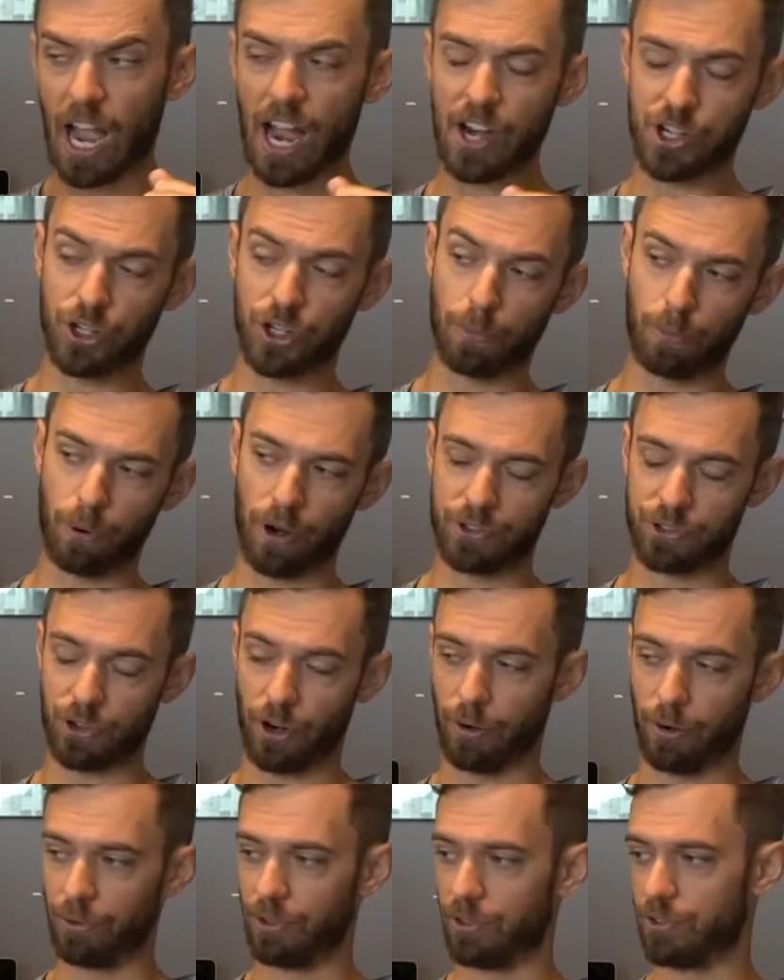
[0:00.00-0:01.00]
I should have probably
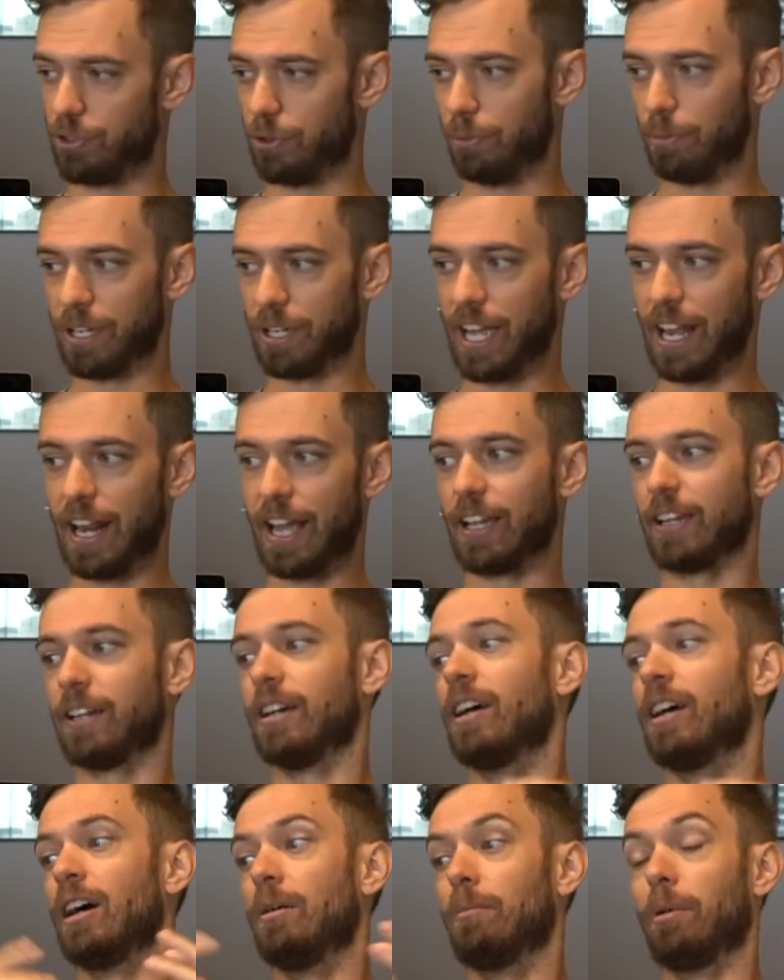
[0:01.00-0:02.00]
started with this at the
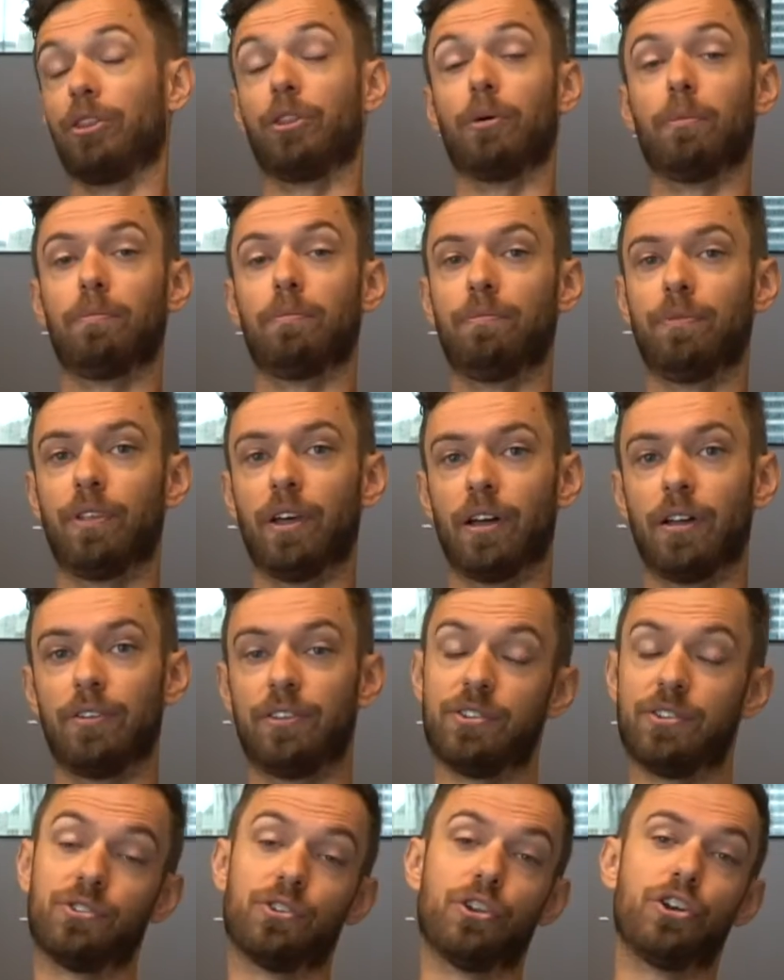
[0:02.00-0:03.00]
beginning, but
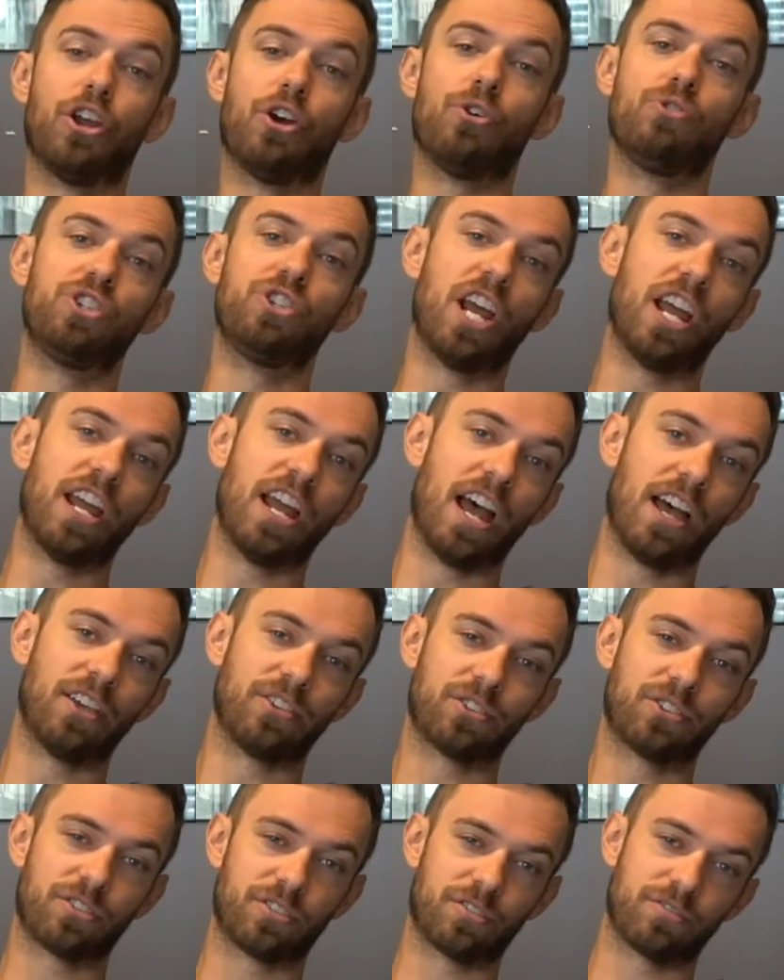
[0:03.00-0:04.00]
this is a
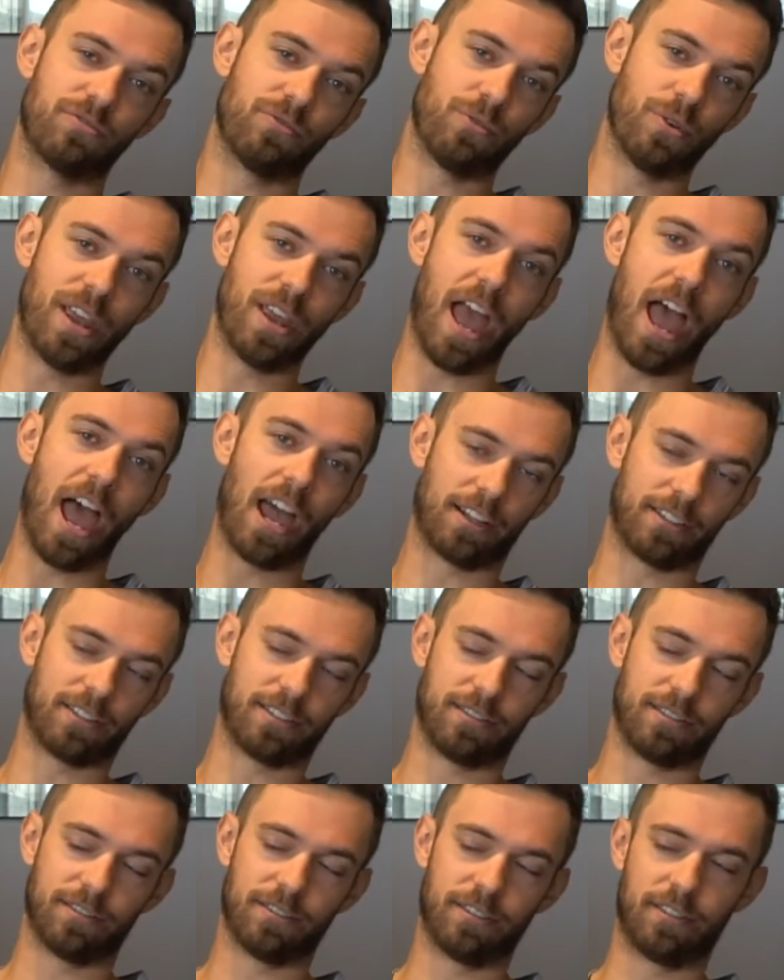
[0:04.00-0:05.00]
Node.js
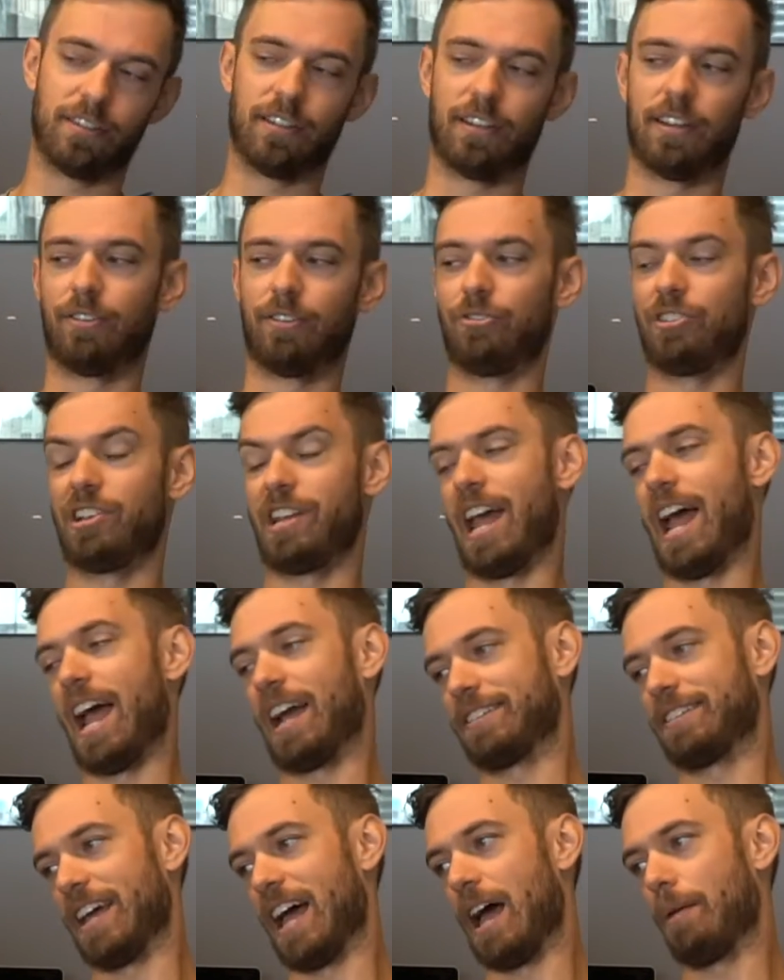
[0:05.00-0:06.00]

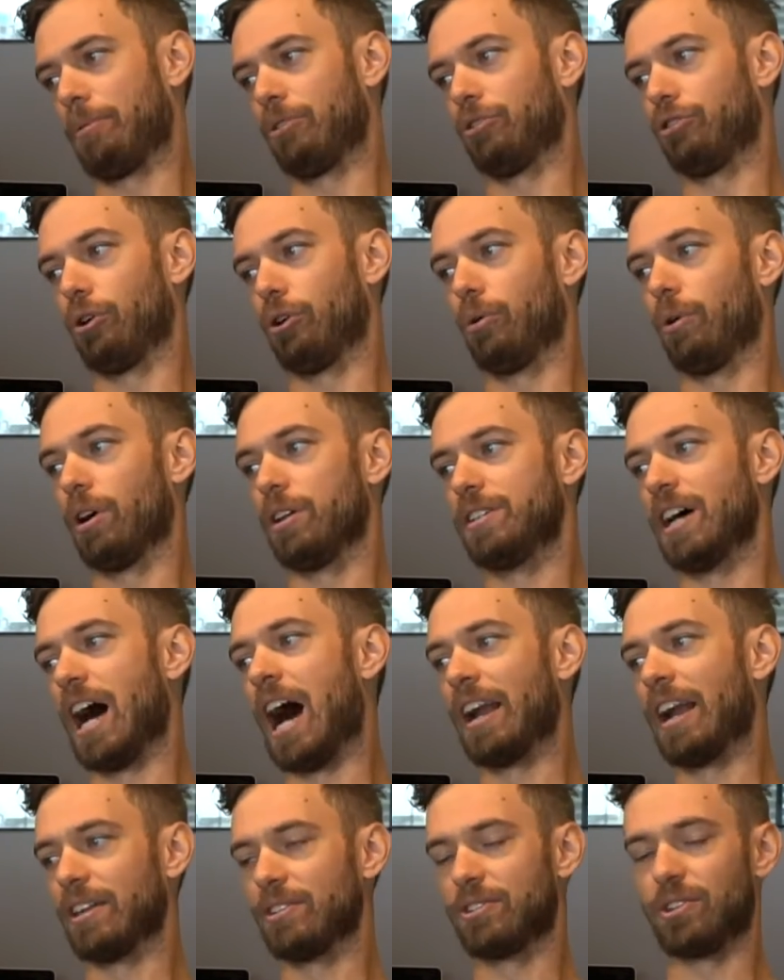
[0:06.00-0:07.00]
React app, and so
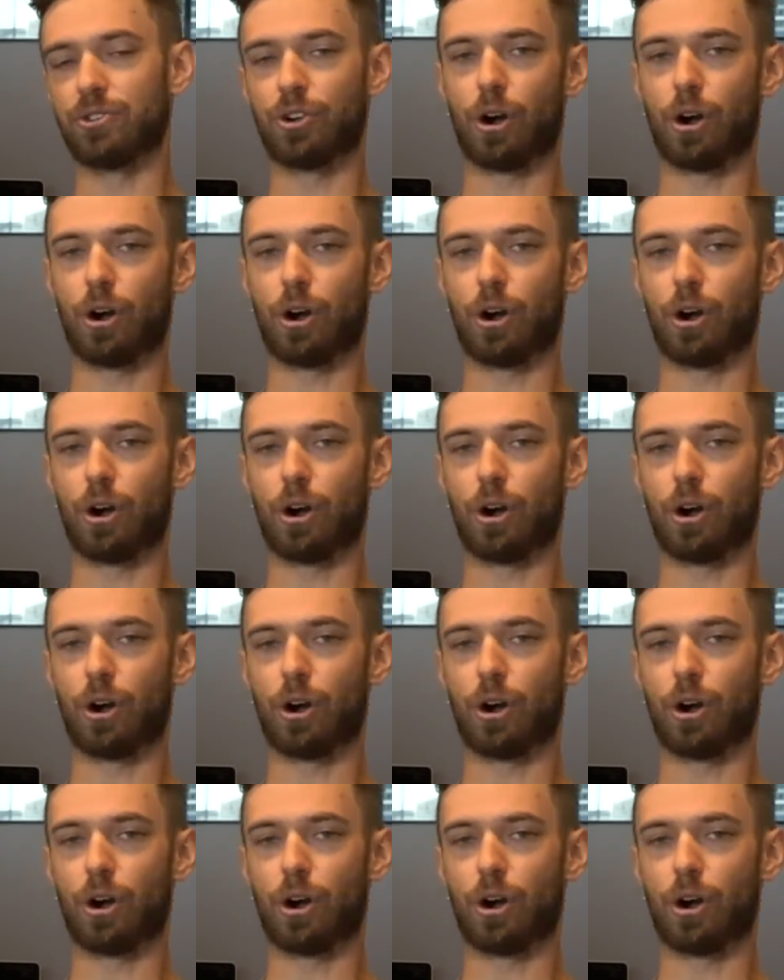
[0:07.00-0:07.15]
Adonis